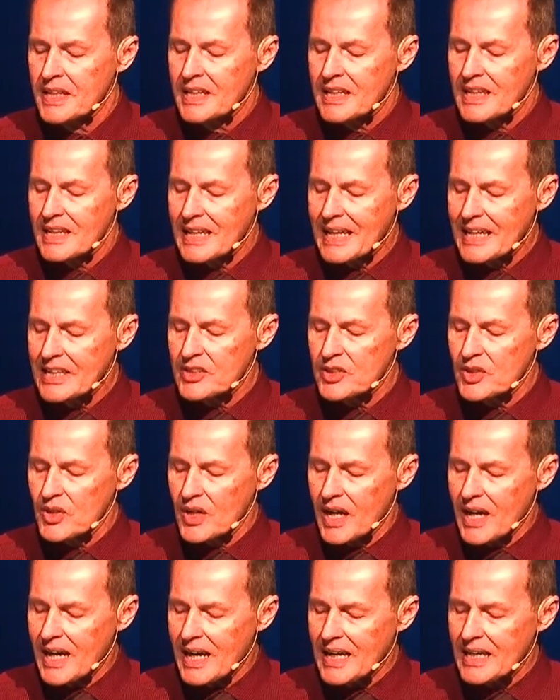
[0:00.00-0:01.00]
Let
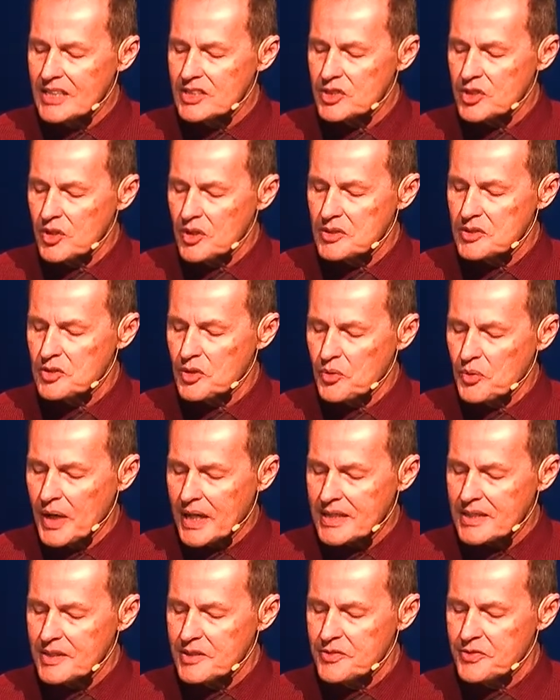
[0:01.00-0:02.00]
your eyes look
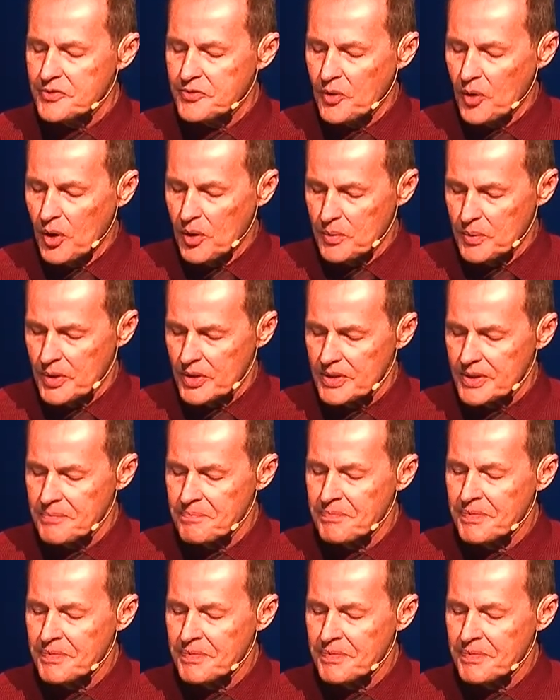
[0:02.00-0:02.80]
directly forward,